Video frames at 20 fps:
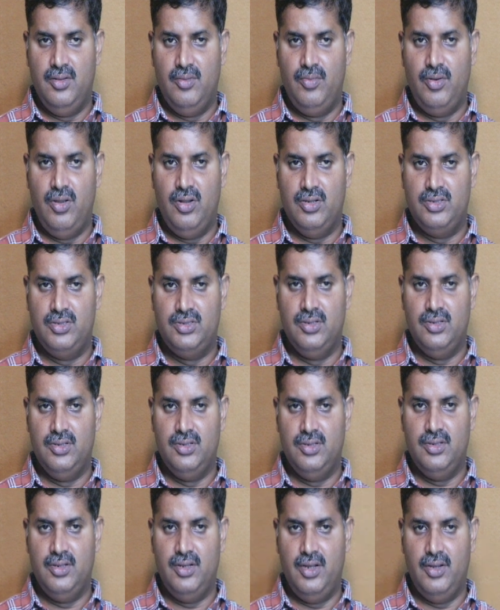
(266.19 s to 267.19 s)
blocks
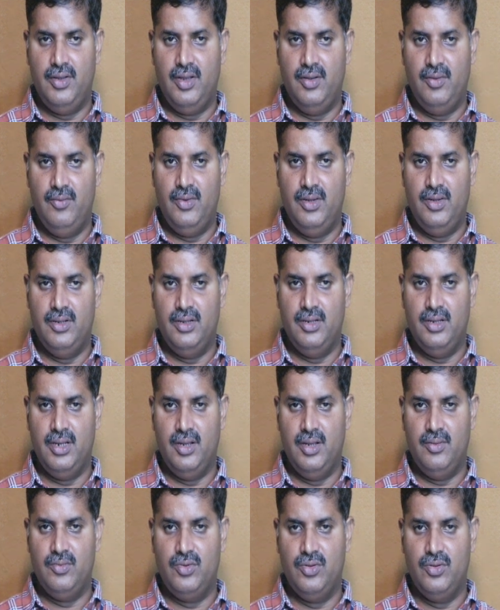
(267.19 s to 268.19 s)
M1,
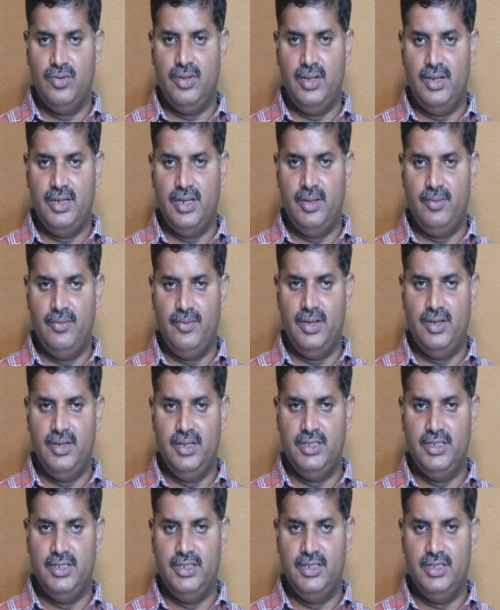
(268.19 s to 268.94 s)
M2 and Mn.